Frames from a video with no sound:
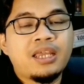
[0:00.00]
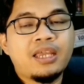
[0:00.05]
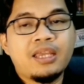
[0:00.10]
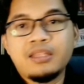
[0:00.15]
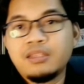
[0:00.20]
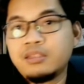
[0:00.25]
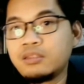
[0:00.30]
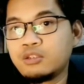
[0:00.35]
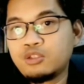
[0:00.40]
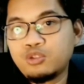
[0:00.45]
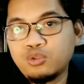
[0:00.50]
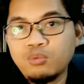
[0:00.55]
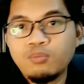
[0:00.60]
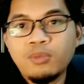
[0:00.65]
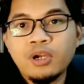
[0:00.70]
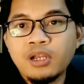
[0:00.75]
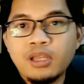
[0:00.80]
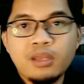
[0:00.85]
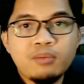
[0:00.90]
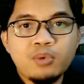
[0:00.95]
And
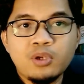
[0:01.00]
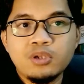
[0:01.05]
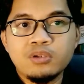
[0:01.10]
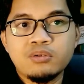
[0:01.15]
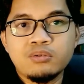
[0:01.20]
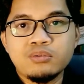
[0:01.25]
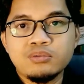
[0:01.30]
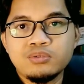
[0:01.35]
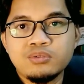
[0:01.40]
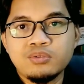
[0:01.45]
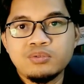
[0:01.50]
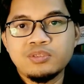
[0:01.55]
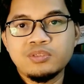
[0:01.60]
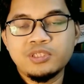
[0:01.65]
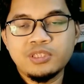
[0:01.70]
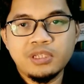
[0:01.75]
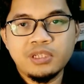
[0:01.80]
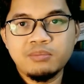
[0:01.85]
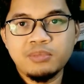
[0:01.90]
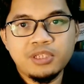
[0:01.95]
Subang Airport also
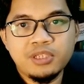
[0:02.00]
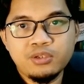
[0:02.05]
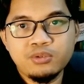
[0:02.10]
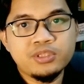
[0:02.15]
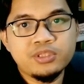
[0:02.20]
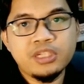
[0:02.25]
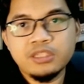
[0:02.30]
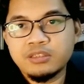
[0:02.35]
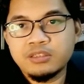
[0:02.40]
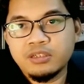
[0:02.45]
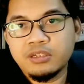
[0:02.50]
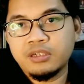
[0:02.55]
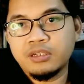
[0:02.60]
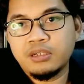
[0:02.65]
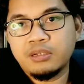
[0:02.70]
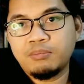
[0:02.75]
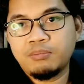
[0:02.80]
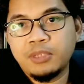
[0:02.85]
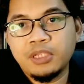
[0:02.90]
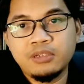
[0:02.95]
still being used as
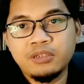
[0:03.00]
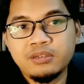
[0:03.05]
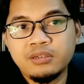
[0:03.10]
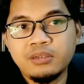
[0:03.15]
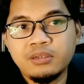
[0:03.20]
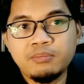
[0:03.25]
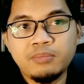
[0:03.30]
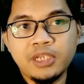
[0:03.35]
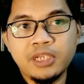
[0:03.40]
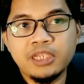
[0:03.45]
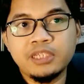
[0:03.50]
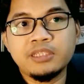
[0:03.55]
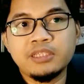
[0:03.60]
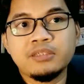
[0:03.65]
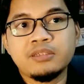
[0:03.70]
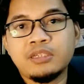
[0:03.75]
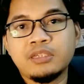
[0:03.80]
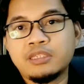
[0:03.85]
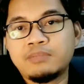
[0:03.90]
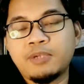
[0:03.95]
a military
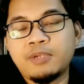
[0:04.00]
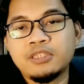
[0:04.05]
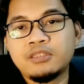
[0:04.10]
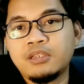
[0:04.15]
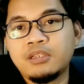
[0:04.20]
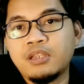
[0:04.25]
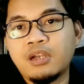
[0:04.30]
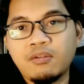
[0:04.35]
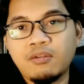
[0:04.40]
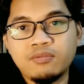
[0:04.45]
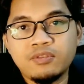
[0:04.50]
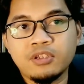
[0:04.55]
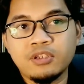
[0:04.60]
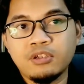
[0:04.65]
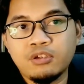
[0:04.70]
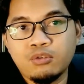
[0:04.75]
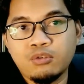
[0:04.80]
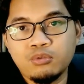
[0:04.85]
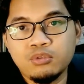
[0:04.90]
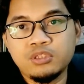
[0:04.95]
base, especially
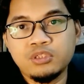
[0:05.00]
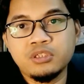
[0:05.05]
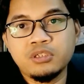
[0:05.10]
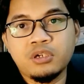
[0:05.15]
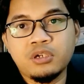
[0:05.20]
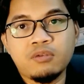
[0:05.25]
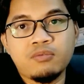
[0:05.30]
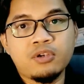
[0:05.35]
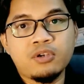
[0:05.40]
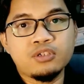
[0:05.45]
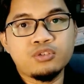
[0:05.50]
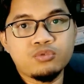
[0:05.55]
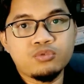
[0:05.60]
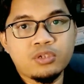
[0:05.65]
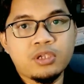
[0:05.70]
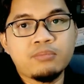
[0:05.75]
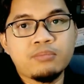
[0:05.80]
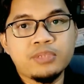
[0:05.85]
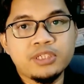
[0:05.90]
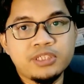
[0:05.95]
after the closure of
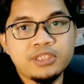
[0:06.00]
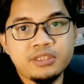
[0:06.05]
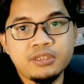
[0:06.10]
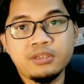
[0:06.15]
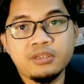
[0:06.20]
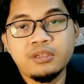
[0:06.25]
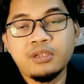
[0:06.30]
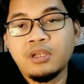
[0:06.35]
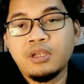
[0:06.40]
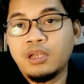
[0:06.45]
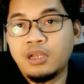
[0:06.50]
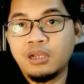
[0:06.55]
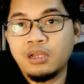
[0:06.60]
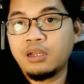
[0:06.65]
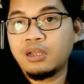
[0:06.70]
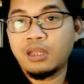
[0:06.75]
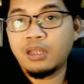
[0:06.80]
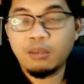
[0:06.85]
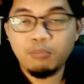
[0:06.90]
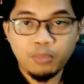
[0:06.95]
Sungai Besi
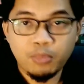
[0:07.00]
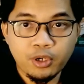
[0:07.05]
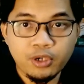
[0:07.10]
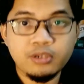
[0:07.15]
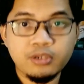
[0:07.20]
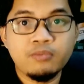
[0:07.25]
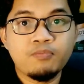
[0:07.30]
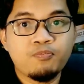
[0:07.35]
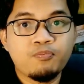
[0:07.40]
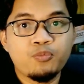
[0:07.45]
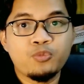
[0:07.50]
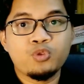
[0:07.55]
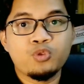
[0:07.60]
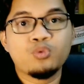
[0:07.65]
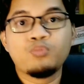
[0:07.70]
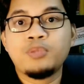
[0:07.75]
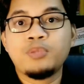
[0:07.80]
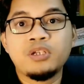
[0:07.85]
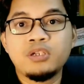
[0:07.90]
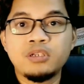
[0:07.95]
Airport
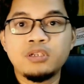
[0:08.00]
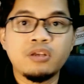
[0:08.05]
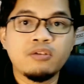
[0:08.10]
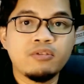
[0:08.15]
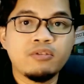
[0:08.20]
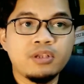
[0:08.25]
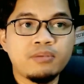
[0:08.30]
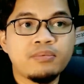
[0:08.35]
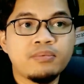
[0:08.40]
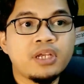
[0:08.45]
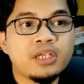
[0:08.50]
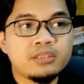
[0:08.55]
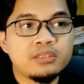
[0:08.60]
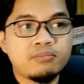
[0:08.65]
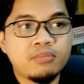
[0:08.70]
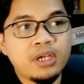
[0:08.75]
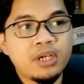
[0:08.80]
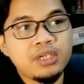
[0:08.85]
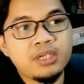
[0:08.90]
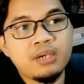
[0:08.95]
to be redeveloped
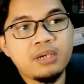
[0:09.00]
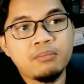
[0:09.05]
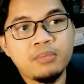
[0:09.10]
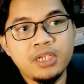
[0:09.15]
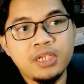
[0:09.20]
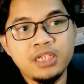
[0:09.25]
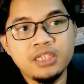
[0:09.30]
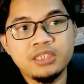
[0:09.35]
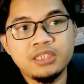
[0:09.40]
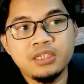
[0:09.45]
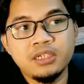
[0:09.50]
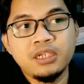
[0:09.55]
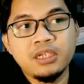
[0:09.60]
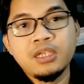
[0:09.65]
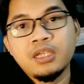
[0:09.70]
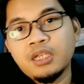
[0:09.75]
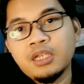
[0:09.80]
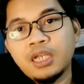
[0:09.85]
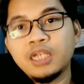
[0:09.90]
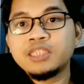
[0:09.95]
as Bandar Malaysia.
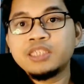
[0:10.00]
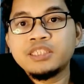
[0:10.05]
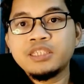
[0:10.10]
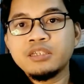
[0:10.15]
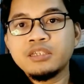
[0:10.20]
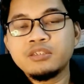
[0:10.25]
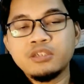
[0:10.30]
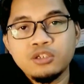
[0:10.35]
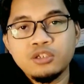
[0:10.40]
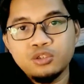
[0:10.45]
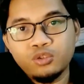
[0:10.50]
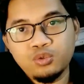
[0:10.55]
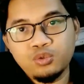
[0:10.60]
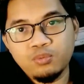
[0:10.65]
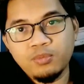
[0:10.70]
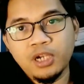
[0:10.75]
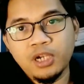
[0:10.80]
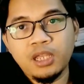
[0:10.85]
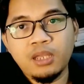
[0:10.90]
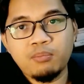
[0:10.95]
As such,
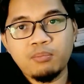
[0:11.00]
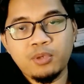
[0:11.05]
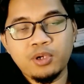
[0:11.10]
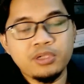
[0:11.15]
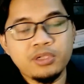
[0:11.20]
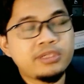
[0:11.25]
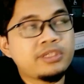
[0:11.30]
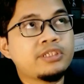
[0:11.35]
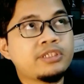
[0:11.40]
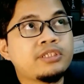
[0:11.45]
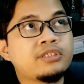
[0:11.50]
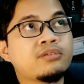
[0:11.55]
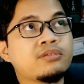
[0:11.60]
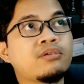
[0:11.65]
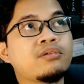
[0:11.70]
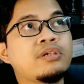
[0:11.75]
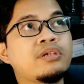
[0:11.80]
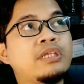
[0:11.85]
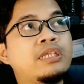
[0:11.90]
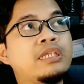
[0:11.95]
Subang Airport is
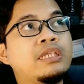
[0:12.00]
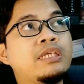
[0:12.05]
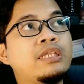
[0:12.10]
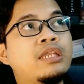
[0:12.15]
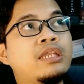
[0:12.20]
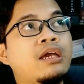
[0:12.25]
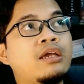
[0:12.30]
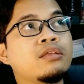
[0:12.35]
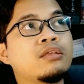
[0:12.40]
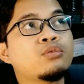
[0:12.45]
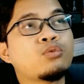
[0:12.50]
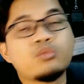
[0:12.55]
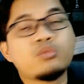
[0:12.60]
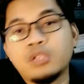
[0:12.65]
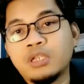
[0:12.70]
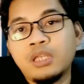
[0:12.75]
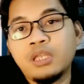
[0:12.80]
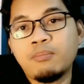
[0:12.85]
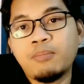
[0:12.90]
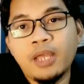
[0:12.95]
not really like
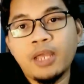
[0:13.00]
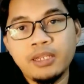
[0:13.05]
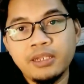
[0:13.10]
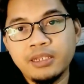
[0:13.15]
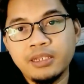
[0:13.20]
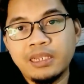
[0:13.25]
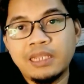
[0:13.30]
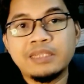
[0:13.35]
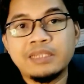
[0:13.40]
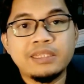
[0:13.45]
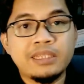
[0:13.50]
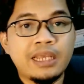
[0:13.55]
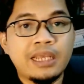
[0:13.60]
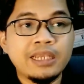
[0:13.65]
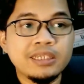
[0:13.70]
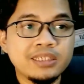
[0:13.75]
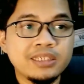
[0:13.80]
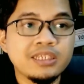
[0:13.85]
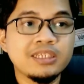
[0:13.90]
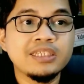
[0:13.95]
totally abandoned and
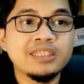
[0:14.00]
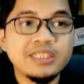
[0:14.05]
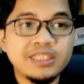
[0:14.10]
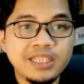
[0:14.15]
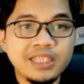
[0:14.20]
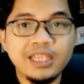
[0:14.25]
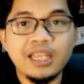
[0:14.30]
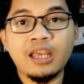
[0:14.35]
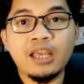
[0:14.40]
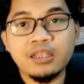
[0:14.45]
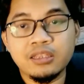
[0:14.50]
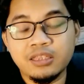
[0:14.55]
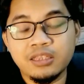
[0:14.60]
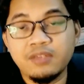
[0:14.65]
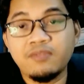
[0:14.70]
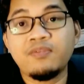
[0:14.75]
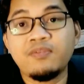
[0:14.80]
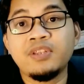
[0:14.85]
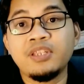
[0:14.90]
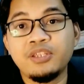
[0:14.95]
actually still
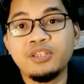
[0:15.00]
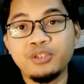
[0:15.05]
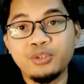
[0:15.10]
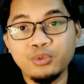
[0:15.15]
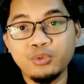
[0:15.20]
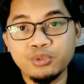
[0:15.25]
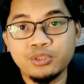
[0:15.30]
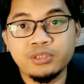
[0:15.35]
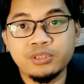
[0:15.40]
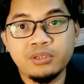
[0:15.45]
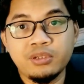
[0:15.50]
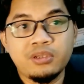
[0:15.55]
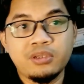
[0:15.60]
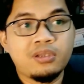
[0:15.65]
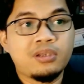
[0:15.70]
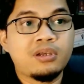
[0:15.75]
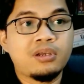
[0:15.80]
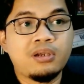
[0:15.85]
actively used